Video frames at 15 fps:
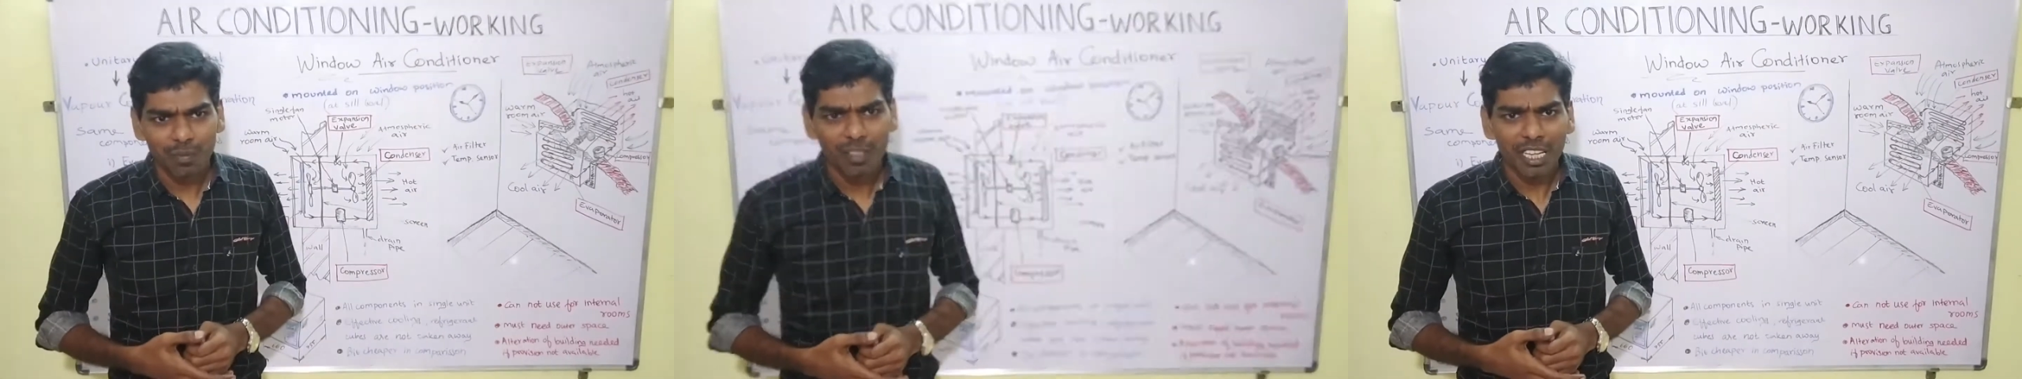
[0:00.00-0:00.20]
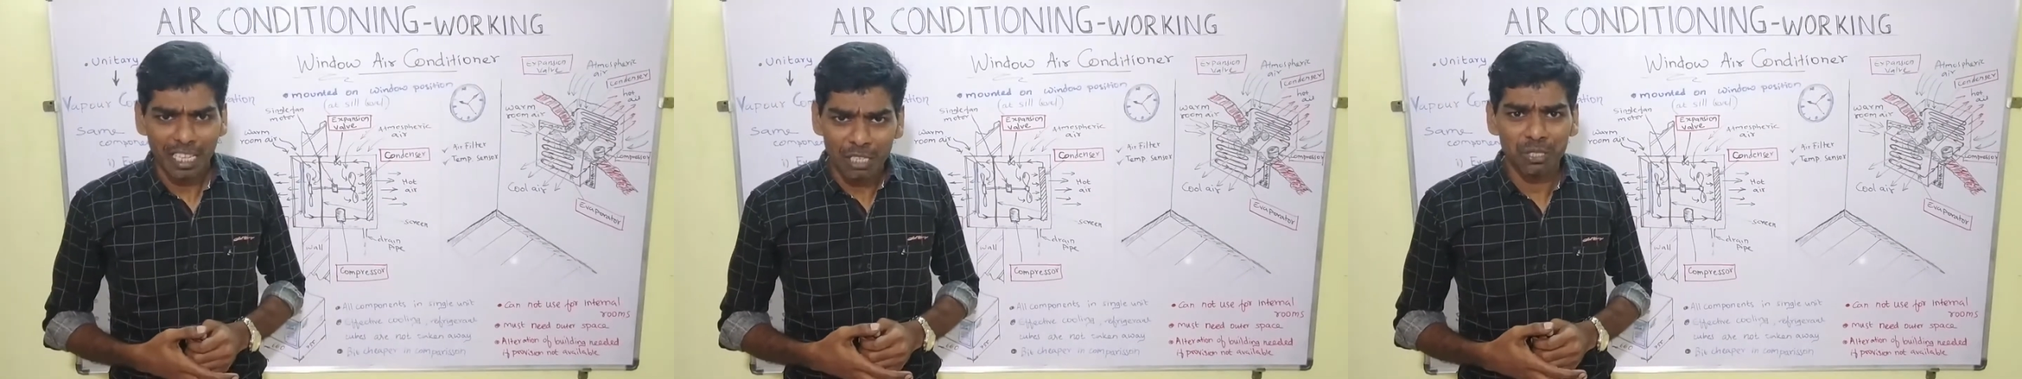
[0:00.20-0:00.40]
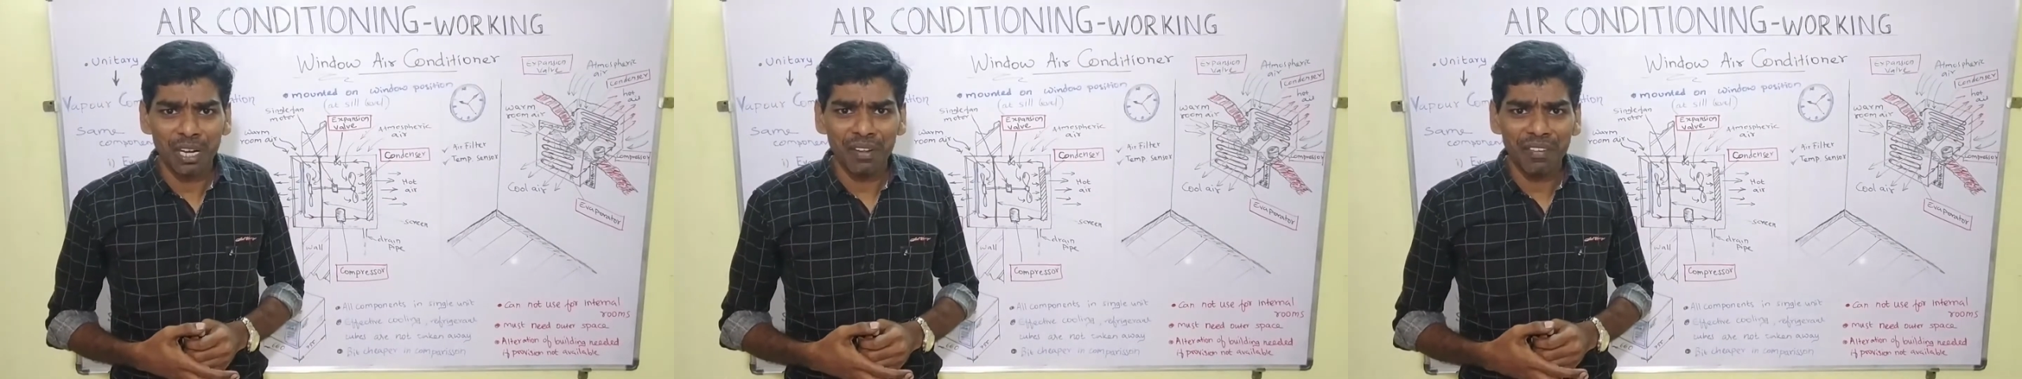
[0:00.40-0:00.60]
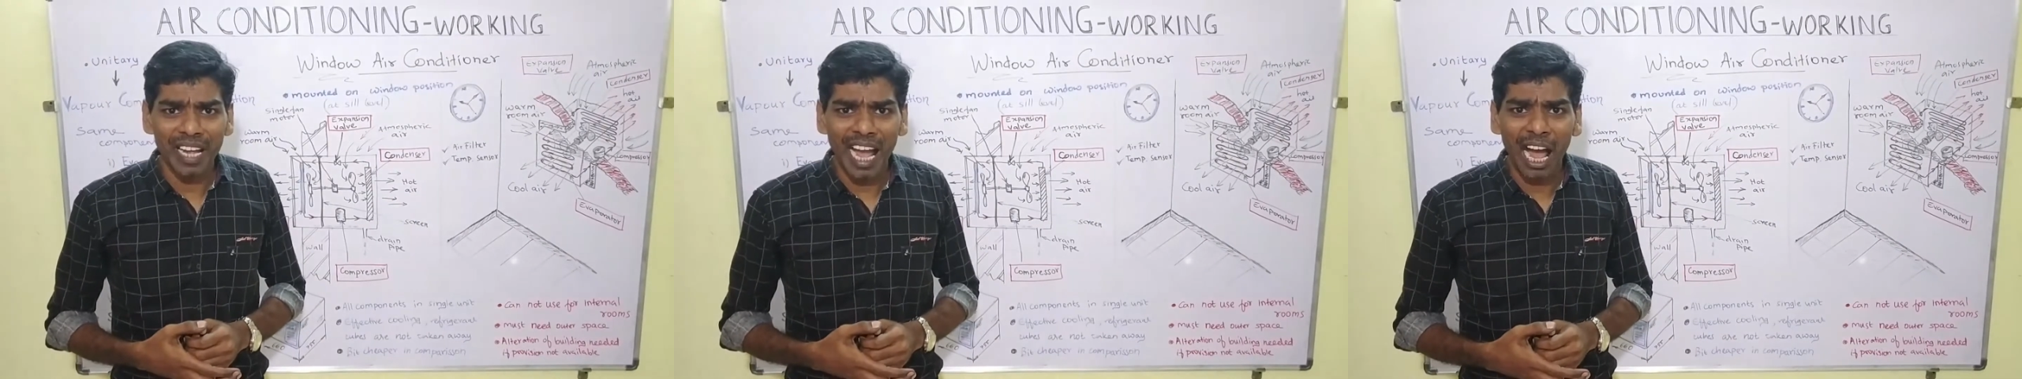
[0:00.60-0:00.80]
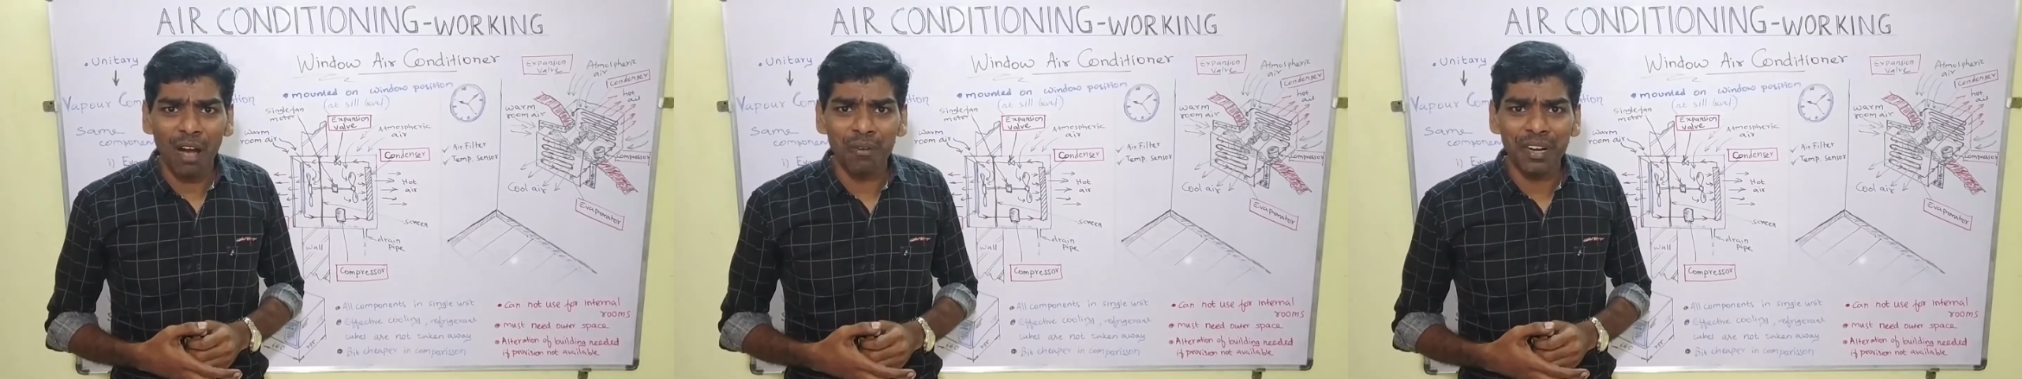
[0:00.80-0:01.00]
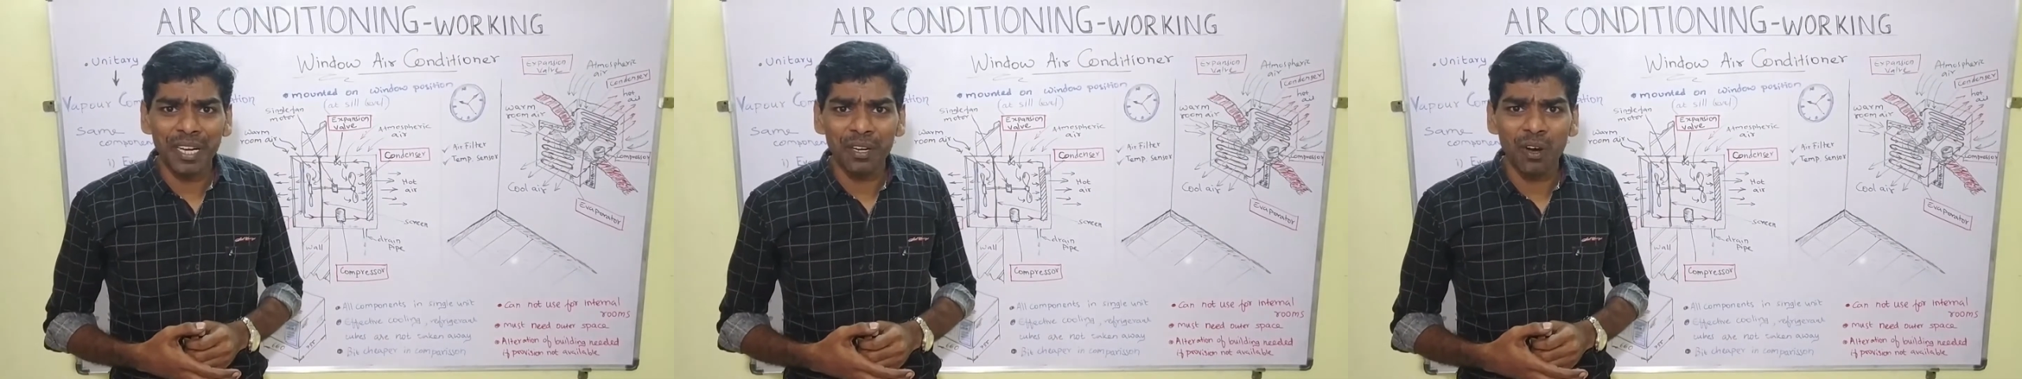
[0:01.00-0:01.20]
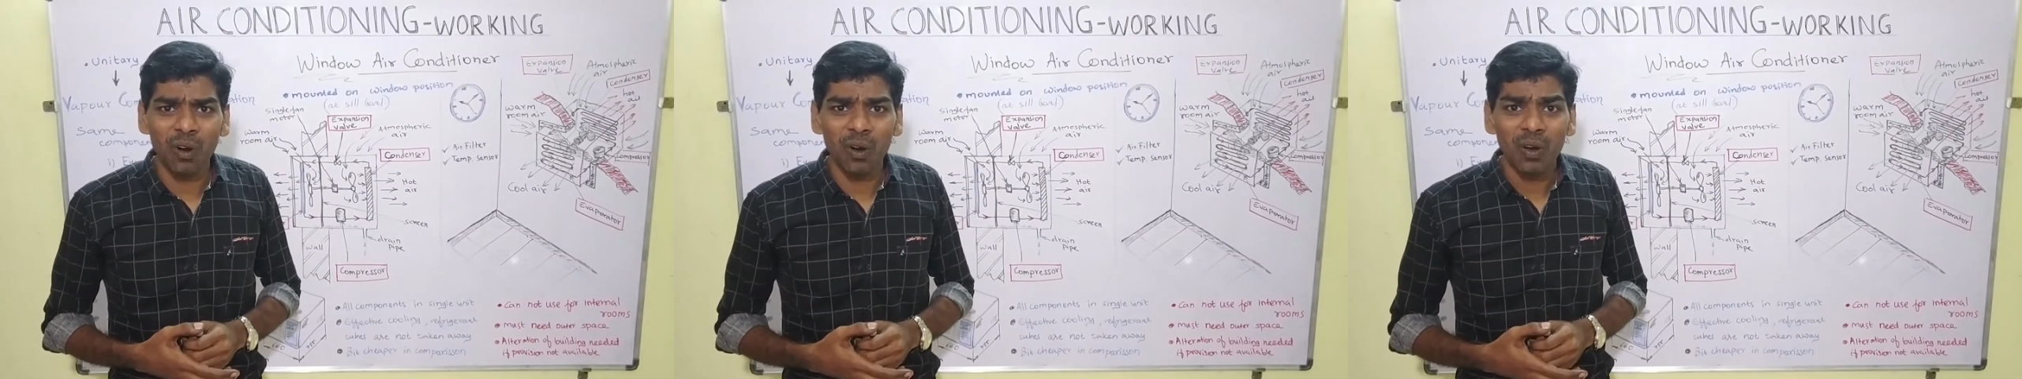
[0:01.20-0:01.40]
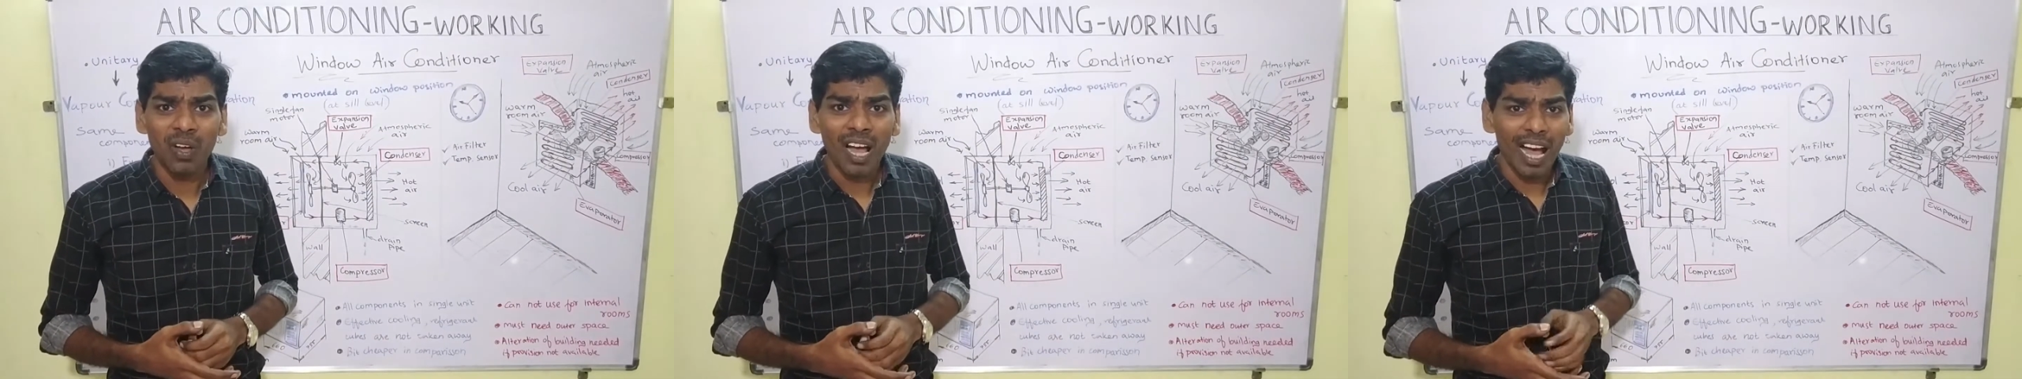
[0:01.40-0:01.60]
Usually we have window